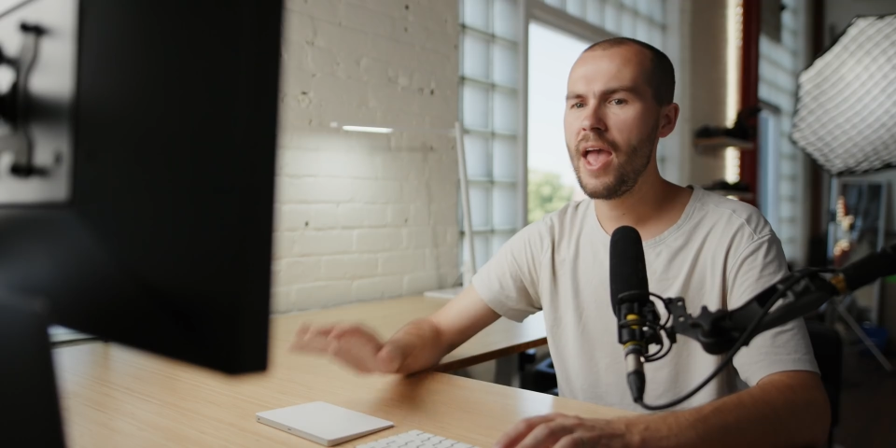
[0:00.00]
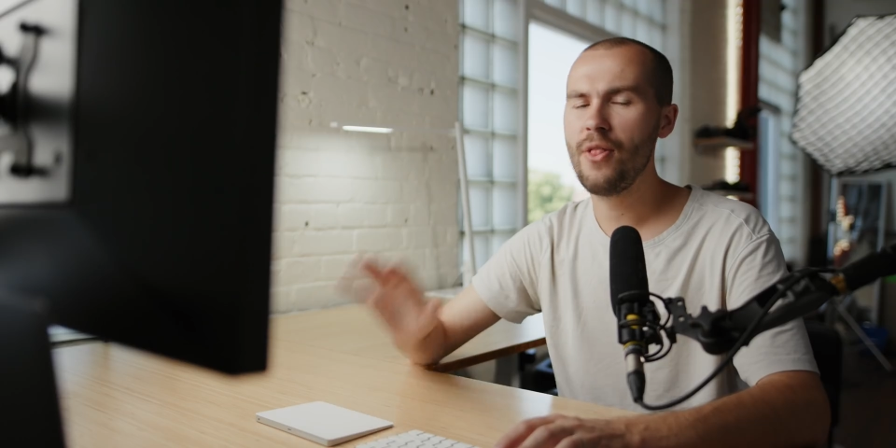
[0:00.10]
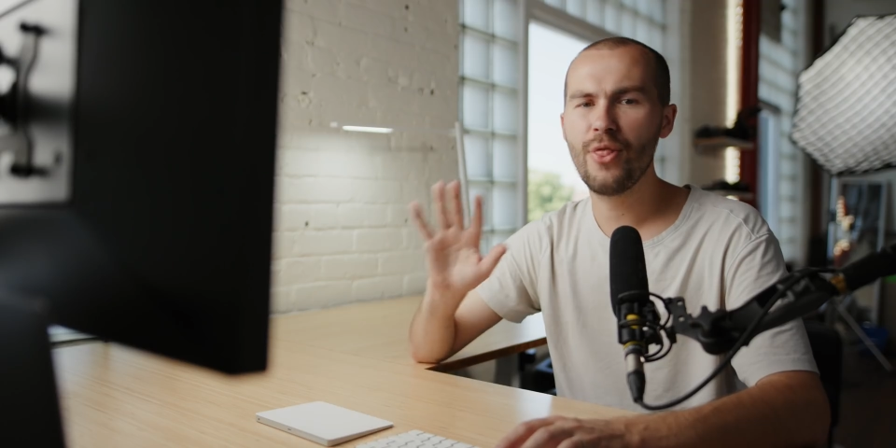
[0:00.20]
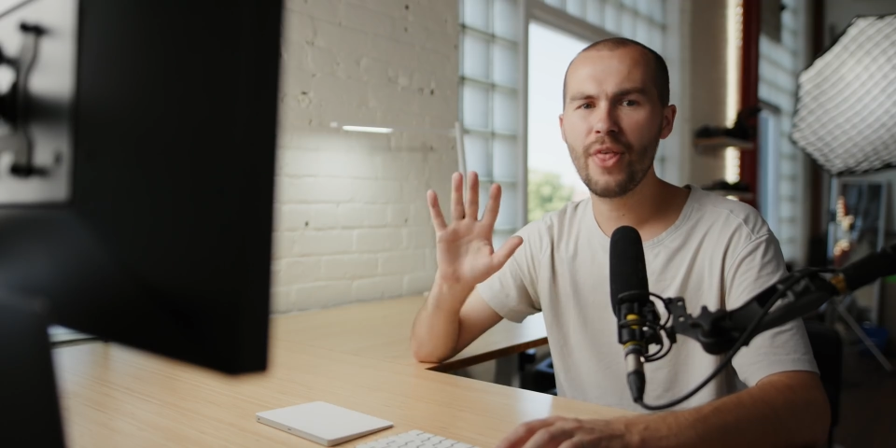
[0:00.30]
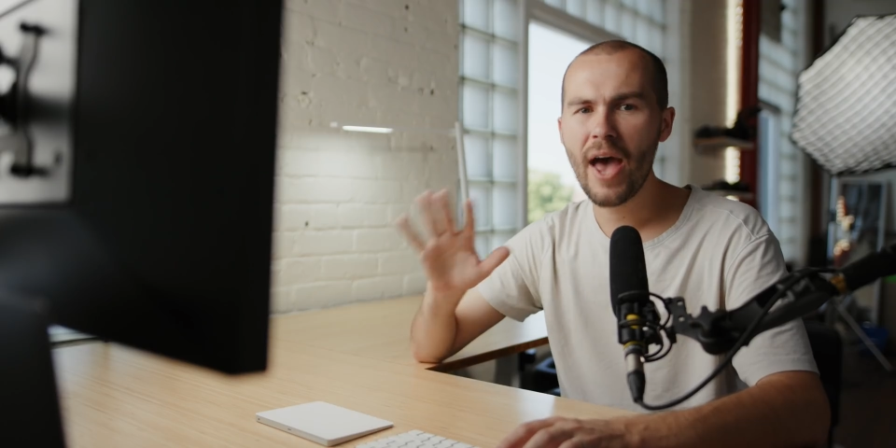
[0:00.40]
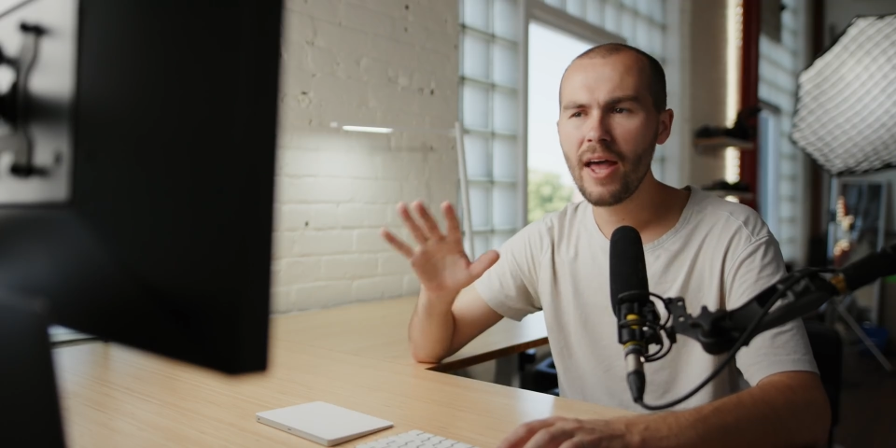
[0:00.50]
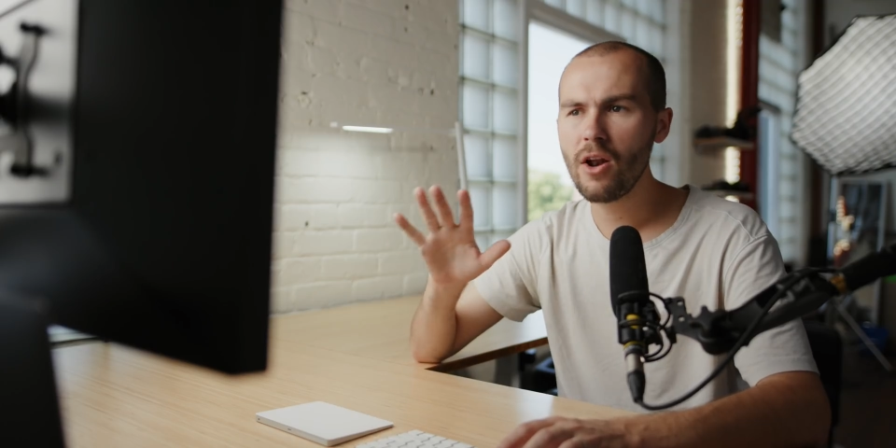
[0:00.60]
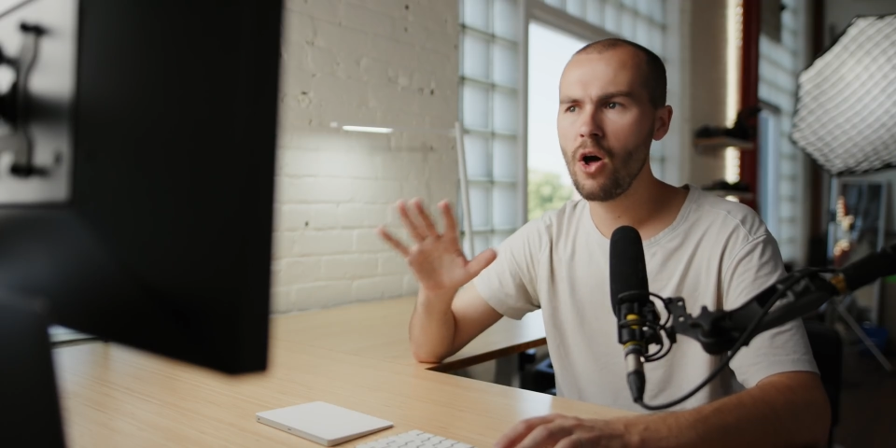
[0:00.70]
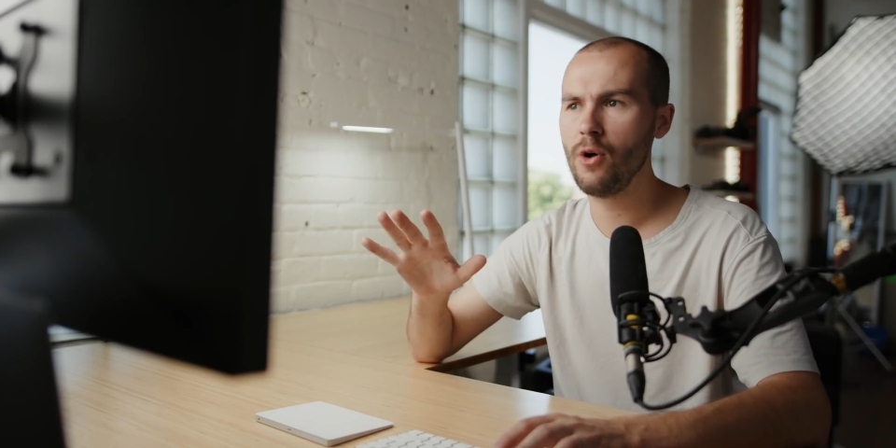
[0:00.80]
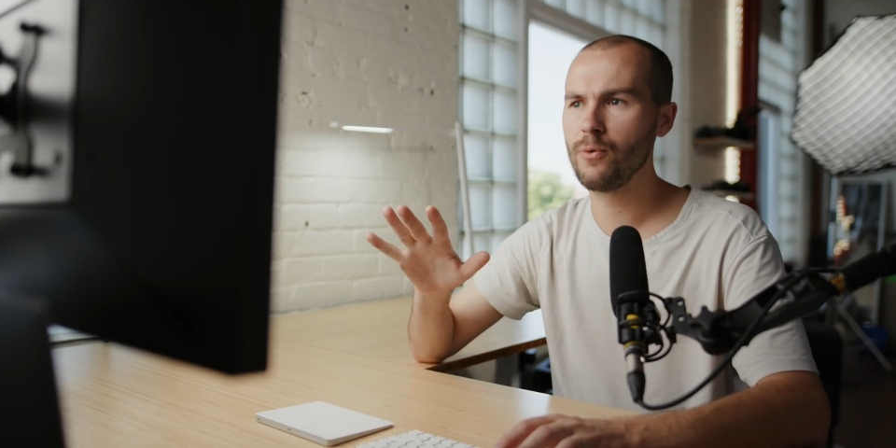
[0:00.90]
And that
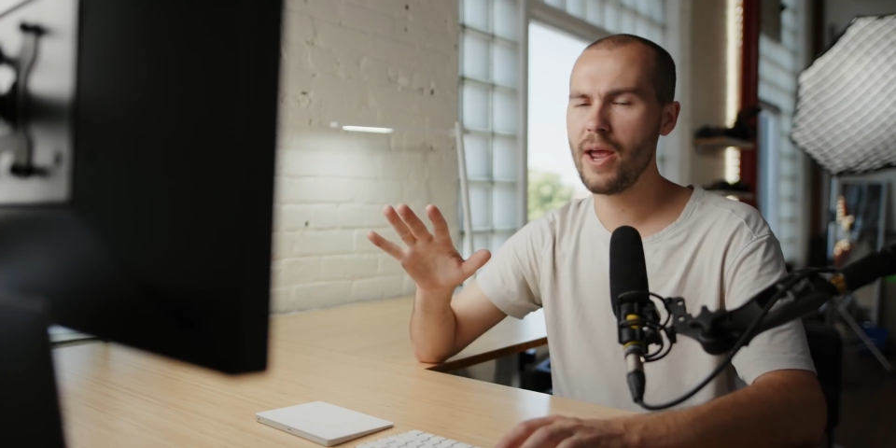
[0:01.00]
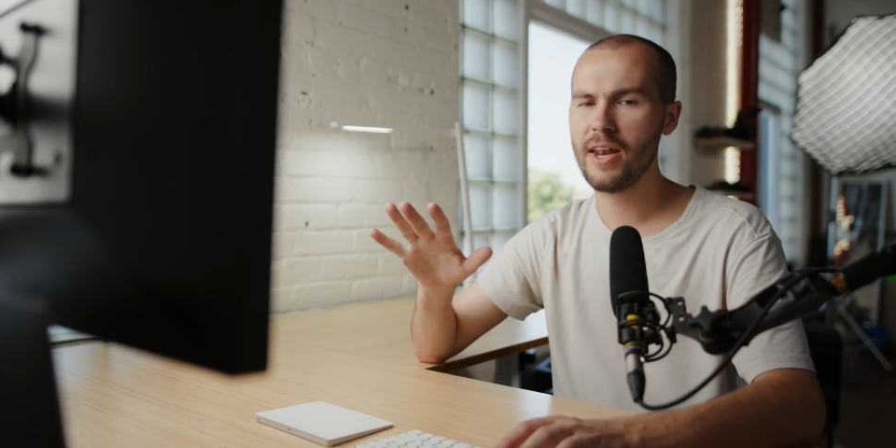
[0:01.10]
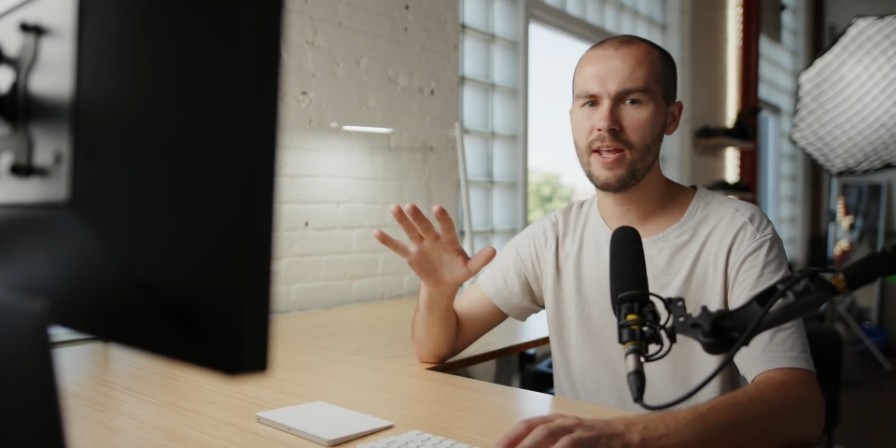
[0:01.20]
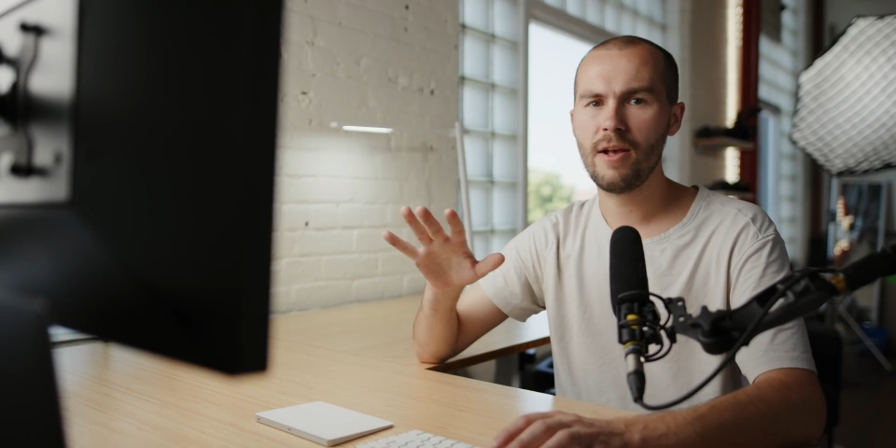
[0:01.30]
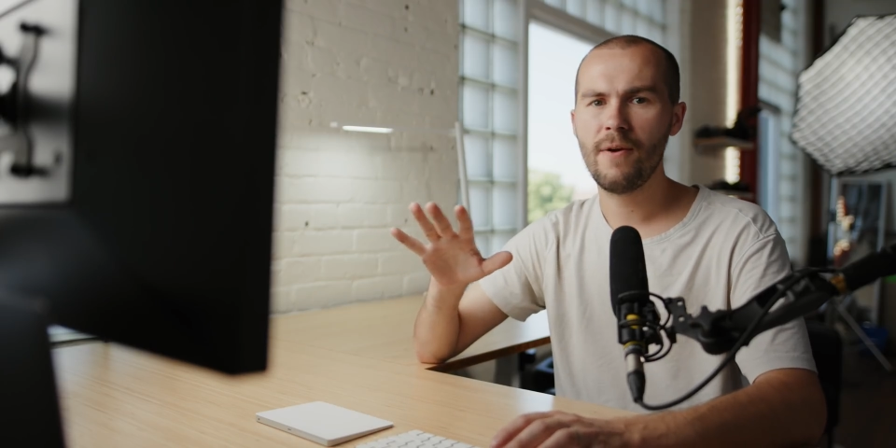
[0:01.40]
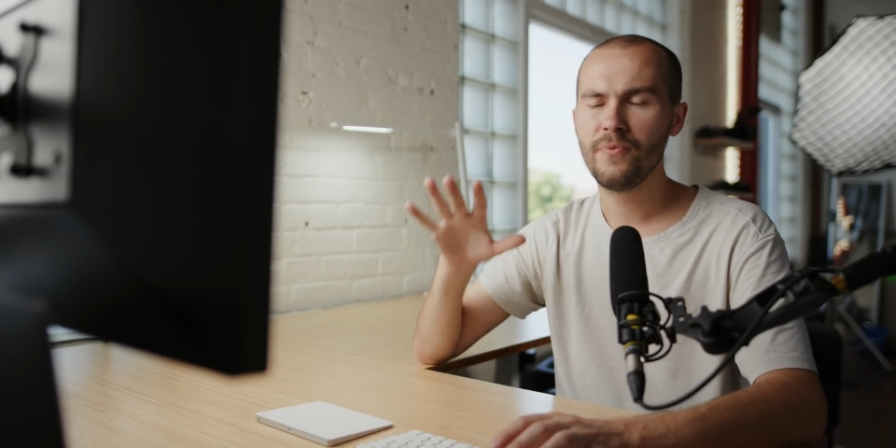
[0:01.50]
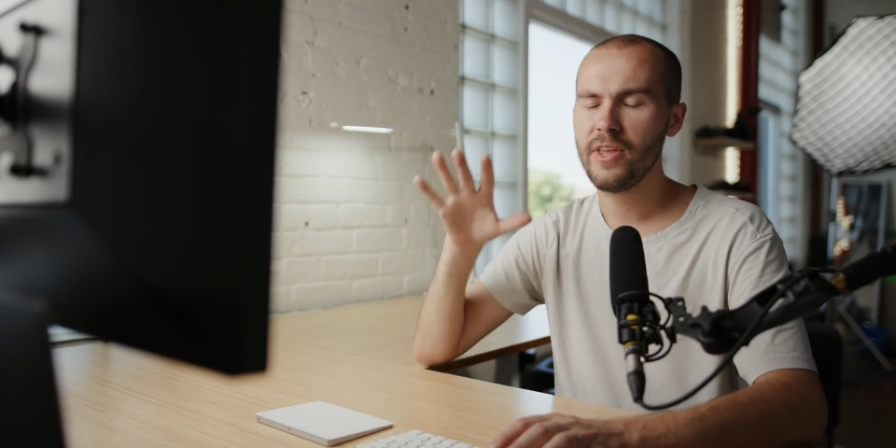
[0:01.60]
already